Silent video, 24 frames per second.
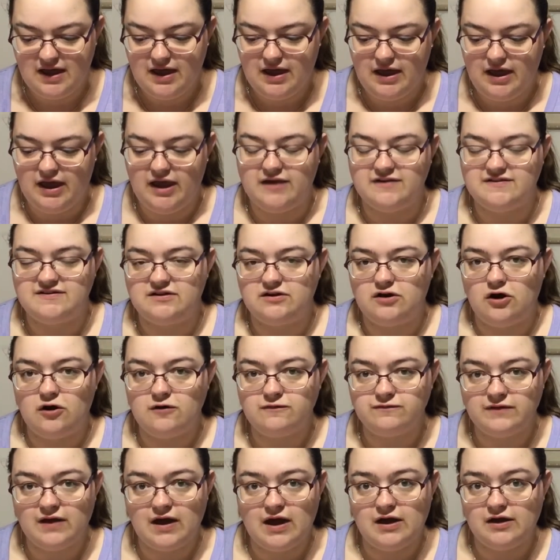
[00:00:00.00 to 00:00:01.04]
It's an off
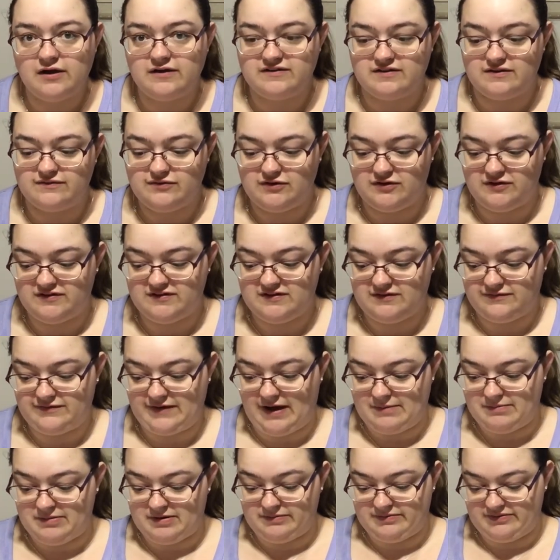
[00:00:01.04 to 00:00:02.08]
cut because I've used the
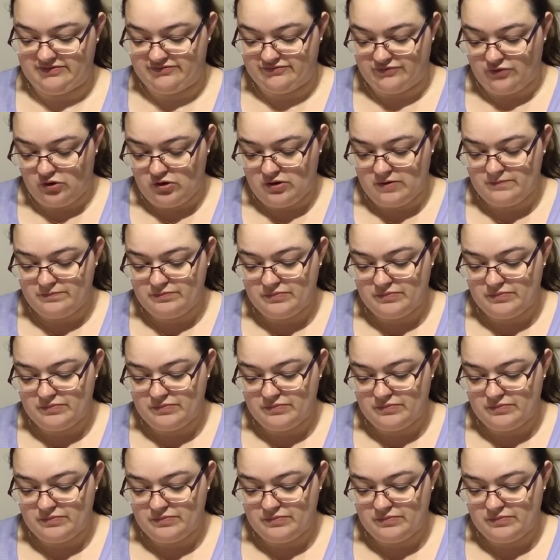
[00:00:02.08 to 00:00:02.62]
fabric before,